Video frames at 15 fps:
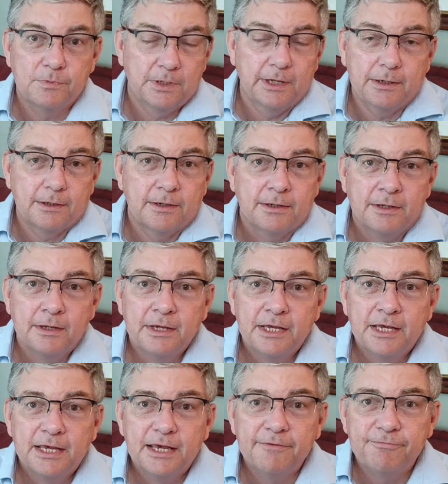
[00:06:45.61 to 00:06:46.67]
Yeah,
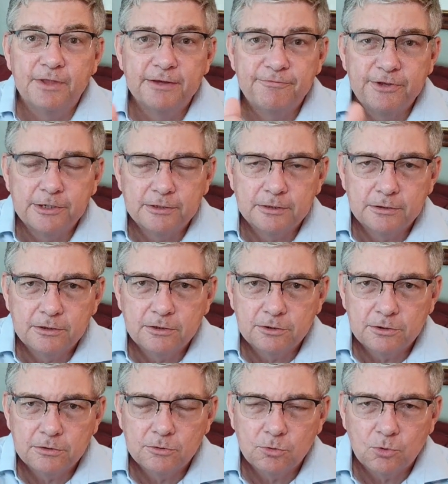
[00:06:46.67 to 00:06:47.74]
if they're a
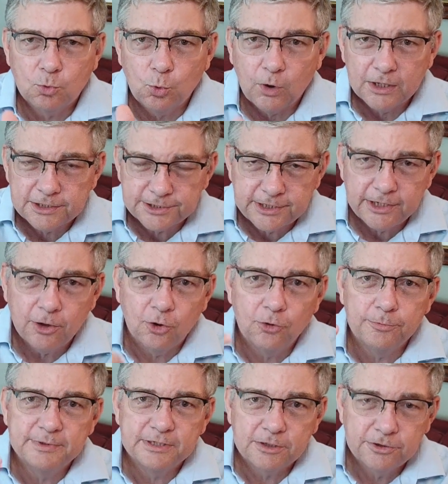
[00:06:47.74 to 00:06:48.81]
quality
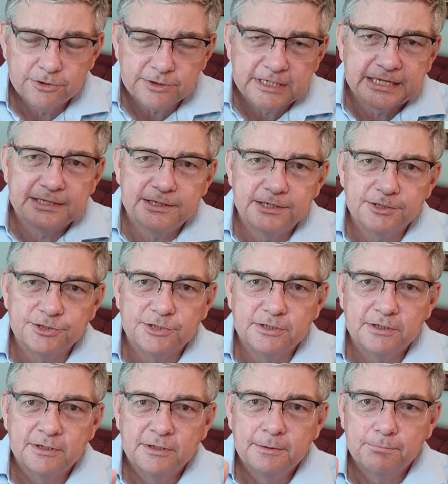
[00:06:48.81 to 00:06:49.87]
home in good
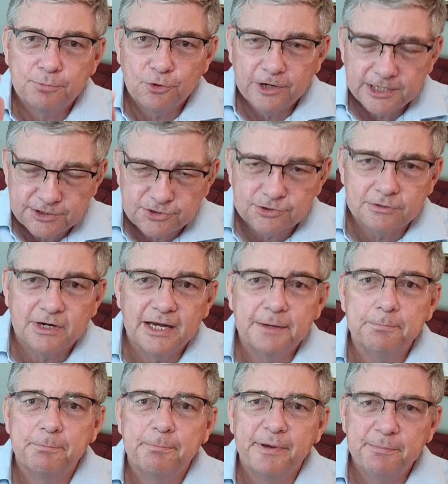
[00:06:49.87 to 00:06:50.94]
condition, priced
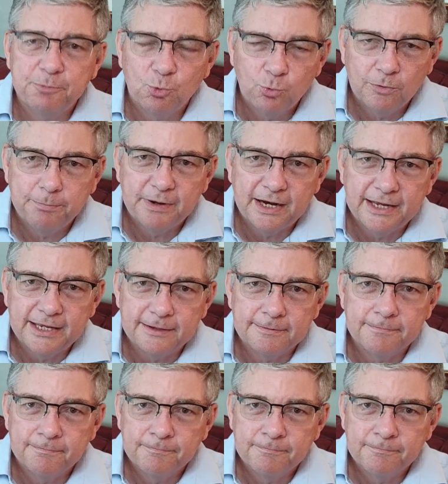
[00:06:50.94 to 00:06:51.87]
right, people will buy it.